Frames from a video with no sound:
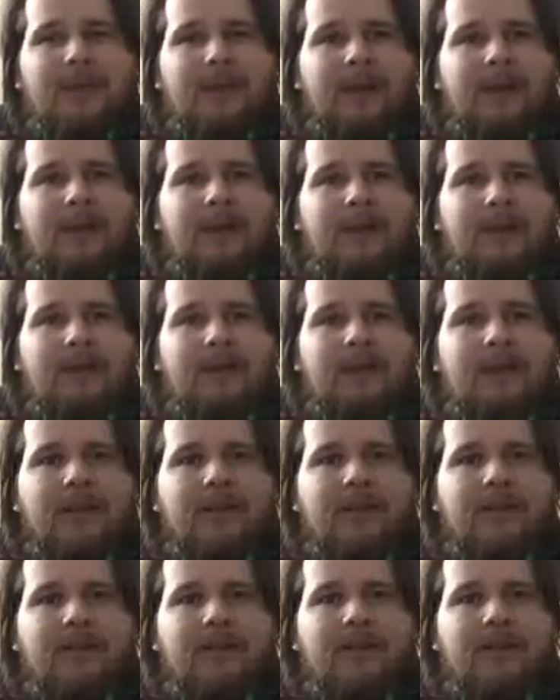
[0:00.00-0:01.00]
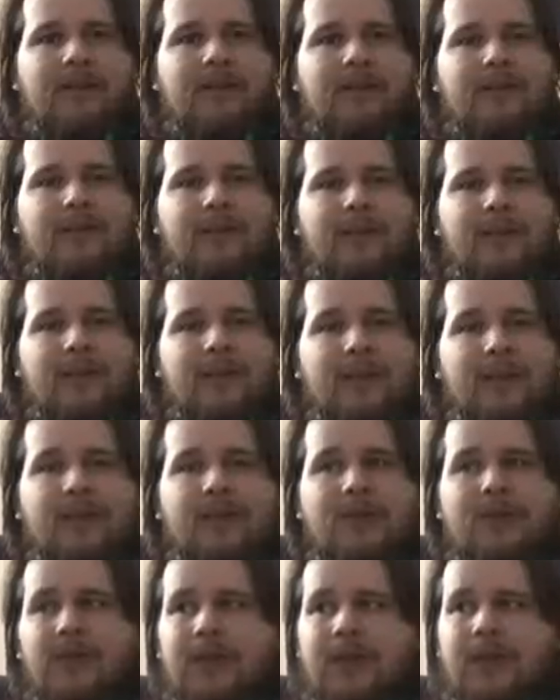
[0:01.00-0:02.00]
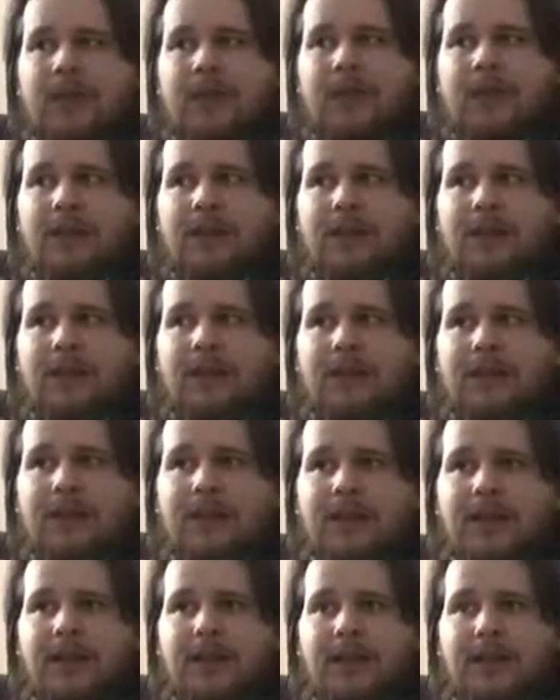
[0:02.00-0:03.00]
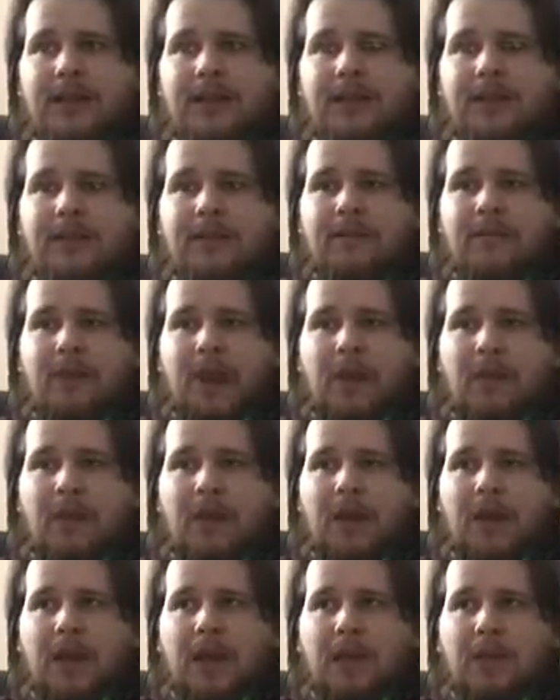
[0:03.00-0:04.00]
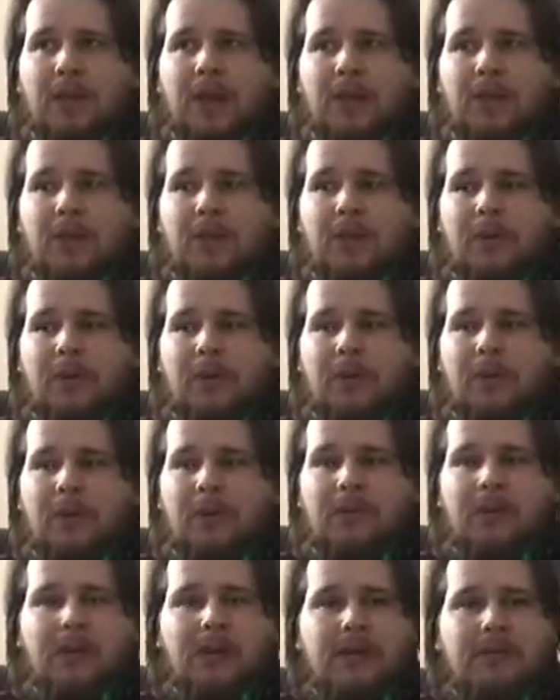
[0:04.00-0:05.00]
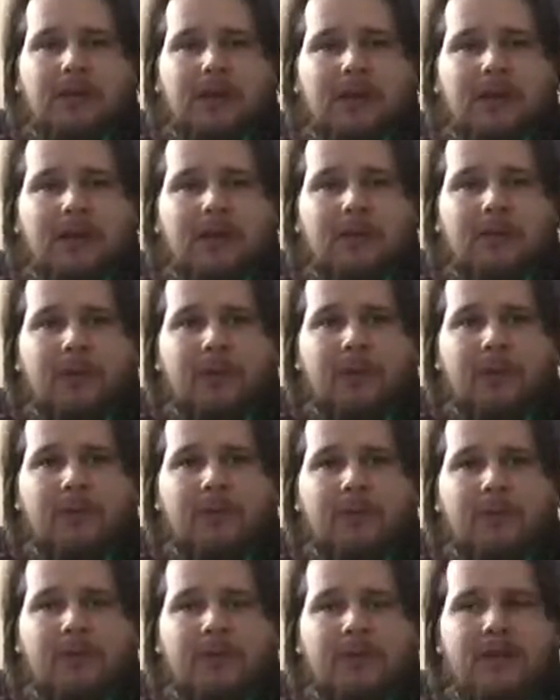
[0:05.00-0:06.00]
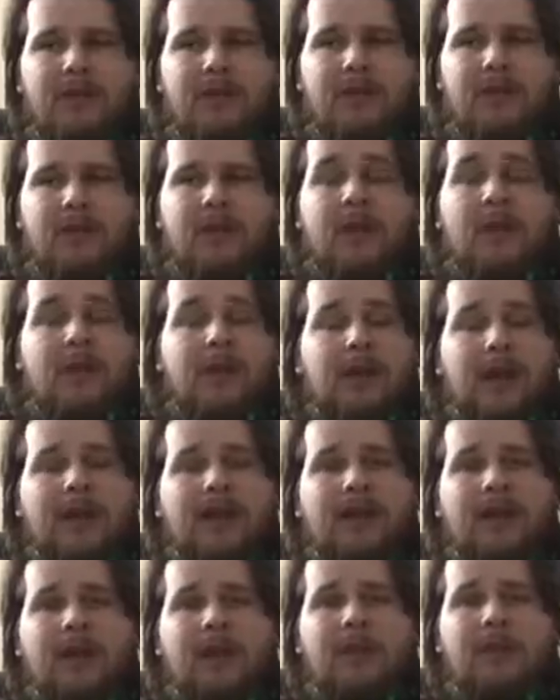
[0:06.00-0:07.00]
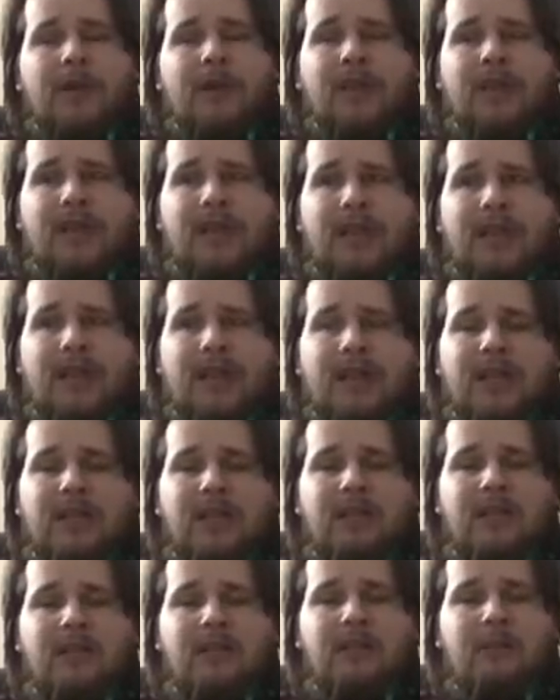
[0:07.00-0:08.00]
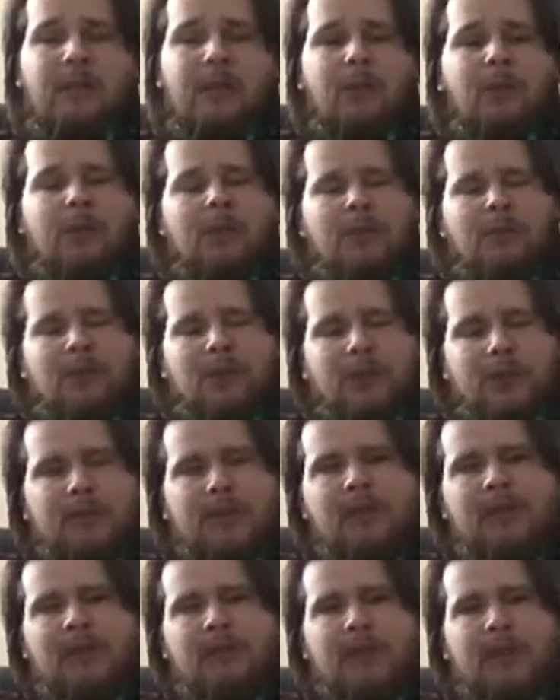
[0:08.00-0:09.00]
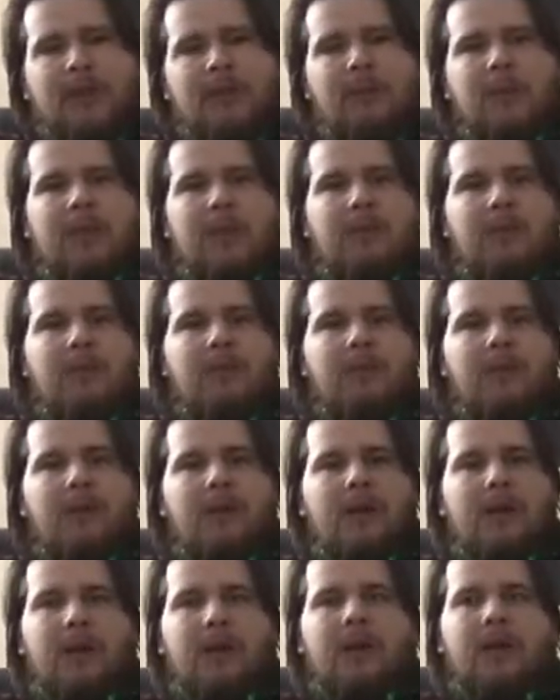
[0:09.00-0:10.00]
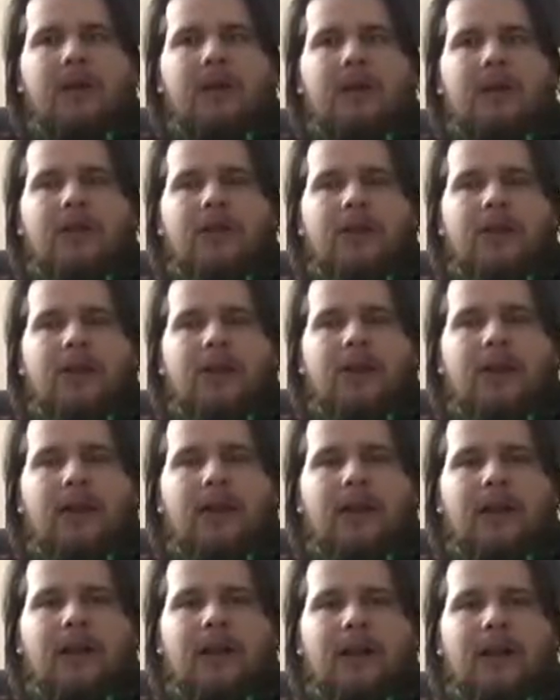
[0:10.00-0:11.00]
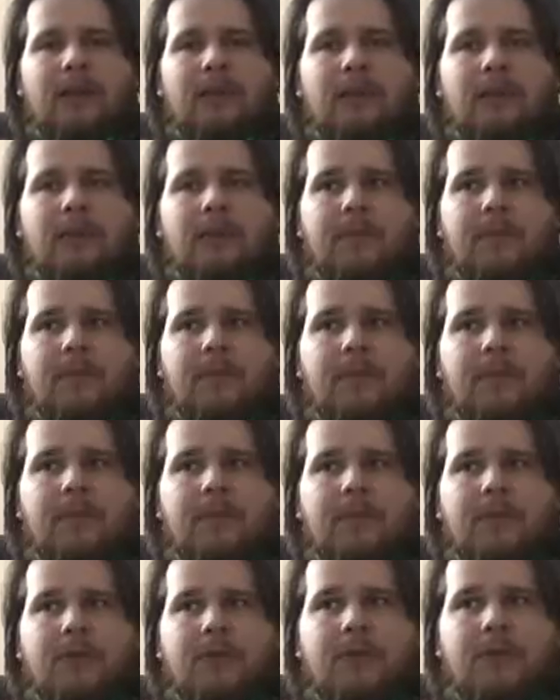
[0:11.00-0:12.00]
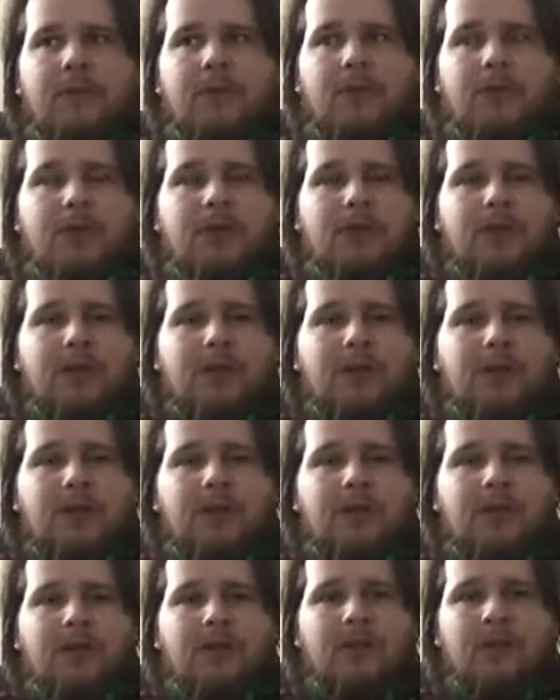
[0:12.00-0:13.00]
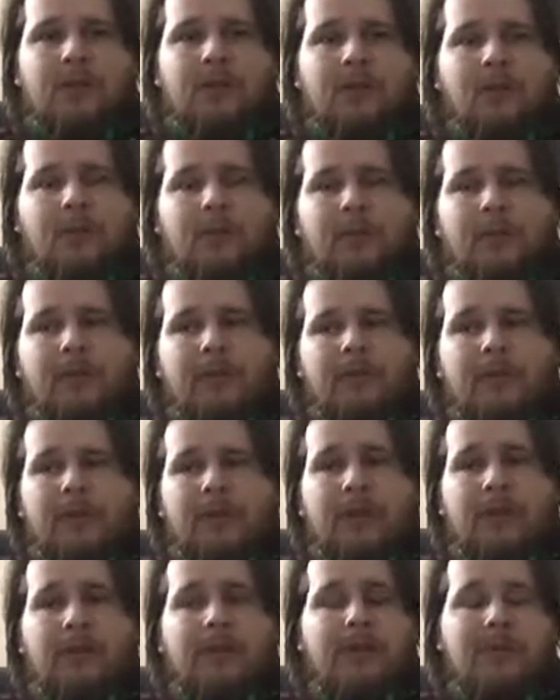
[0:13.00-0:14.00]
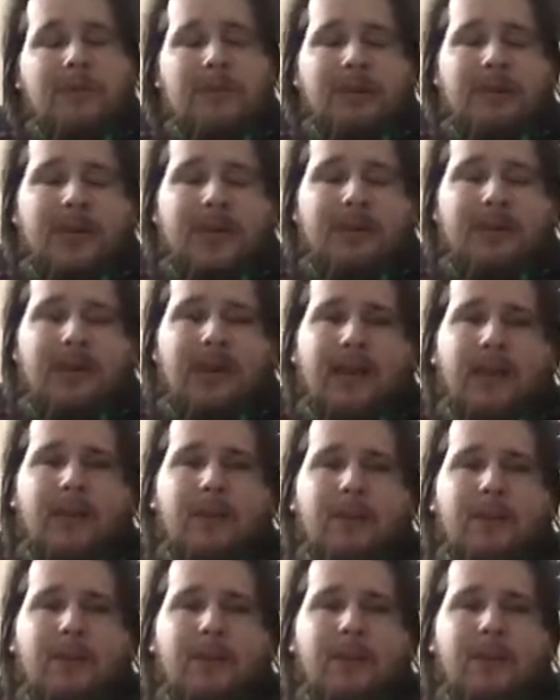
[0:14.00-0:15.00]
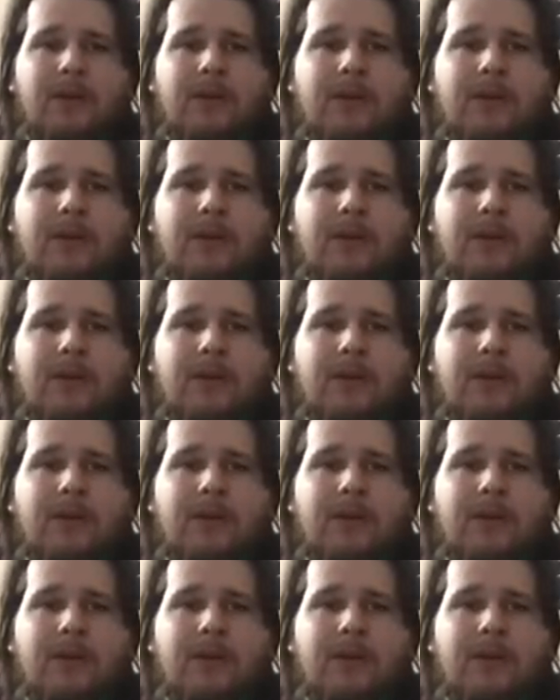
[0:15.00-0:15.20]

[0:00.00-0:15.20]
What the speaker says: can do it, and eventually maybe people with these mental health problems get the help they need. We won't lose as many people due to the problems, because they will get the help.